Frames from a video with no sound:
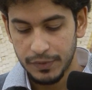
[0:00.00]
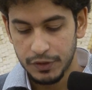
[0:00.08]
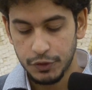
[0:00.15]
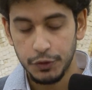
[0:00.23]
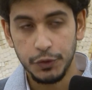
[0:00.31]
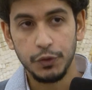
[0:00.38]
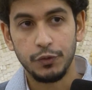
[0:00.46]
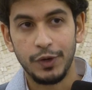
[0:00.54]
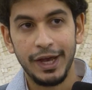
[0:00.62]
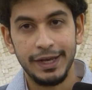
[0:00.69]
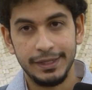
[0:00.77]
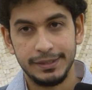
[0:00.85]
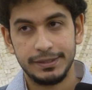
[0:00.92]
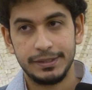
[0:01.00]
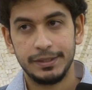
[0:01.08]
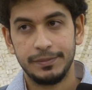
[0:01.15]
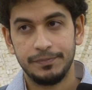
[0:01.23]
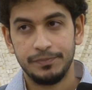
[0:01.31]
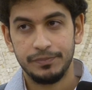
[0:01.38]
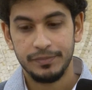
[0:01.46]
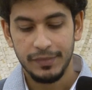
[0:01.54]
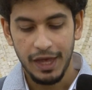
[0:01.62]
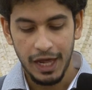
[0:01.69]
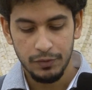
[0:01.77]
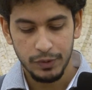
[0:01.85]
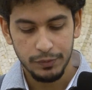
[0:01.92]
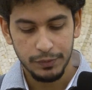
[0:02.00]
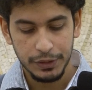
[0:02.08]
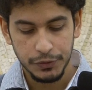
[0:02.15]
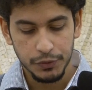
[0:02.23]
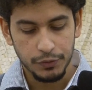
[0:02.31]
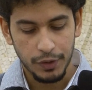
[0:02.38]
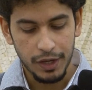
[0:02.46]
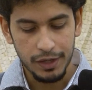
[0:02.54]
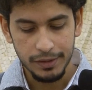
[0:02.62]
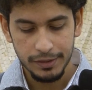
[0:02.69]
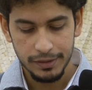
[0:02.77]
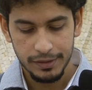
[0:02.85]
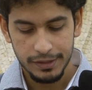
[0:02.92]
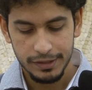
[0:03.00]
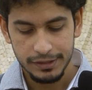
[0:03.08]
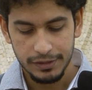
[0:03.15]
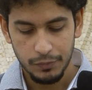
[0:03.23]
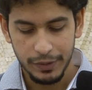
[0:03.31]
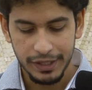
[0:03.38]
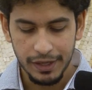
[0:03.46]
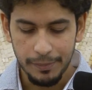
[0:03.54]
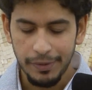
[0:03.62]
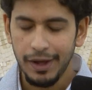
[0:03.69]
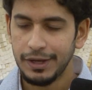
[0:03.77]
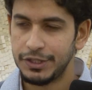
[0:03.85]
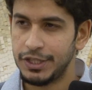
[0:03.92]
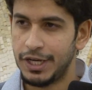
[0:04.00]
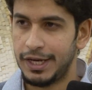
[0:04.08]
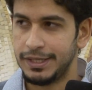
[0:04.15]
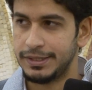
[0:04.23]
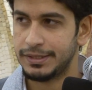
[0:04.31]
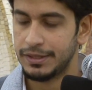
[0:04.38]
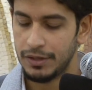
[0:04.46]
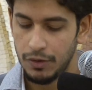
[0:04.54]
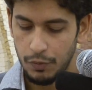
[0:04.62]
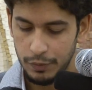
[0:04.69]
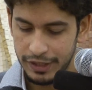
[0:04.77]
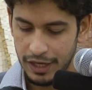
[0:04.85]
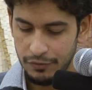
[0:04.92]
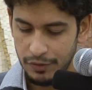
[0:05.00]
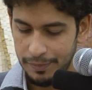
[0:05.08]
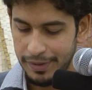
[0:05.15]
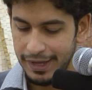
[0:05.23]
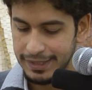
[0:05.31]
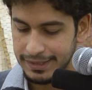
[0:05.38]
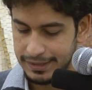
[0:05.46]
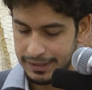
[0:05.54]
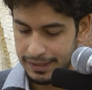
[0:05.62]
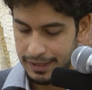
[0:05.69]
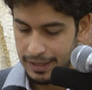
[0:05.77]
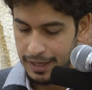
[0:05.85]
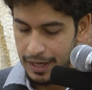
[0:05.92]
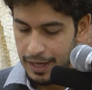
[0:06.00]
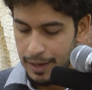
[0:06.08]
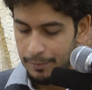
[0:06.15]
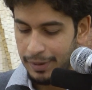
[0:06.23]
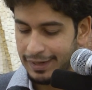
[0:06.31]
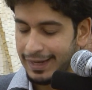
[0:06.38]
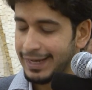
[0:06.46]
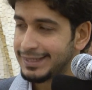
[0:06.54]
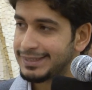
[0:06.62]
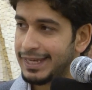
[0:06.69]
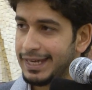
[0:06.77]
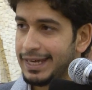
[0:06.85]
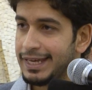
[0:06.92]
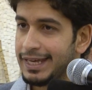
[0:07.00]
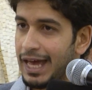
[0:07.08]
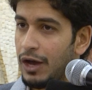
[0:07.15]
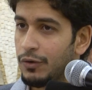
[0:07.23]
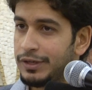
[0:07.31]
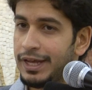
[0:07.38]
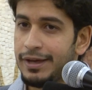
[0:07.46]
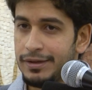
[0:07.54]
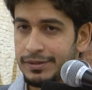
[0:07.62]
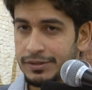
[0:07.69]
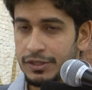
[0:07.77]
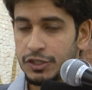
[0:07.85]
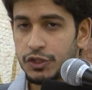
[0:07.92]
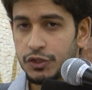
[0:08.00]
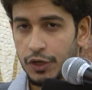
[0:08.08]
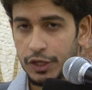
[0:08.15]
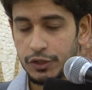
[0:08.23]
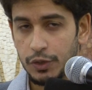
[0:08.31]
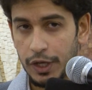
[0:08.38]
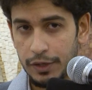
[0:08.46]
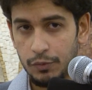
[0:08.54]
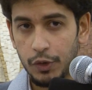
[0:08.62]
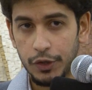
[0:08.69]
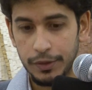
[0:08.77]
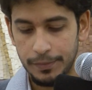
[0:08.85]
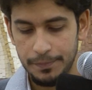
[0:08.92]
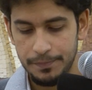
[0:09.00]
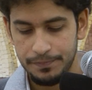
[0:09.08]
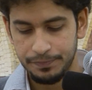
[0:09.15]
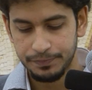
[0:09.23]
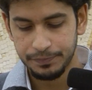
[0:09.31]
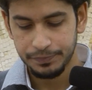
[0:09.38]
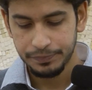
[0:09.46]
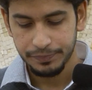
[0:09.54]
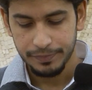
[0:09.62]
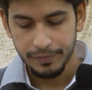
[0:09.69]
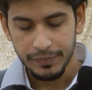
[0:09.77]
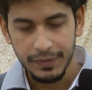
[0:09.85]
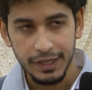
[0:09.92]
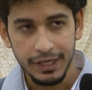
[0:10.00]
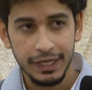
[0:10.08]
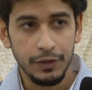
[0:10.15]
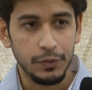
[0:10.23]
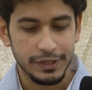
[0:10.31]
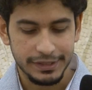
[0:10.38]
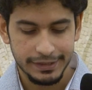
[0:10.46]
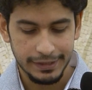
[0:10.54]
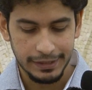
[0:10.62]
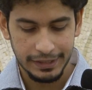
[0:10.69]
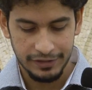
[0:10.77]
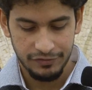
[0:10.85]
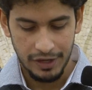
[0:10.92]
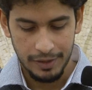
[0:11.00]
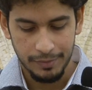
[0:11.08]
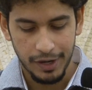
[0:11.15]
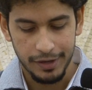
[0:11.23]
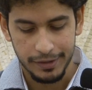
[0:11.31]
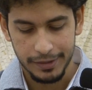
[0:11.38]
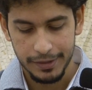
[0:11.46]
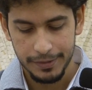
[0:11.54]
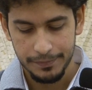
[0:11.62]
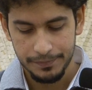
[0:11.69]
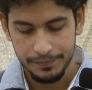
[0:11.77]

to do right. And when we do wrong, we can apologize, we can repent, but like taking out nails struck to a wood. It will still leave a mark.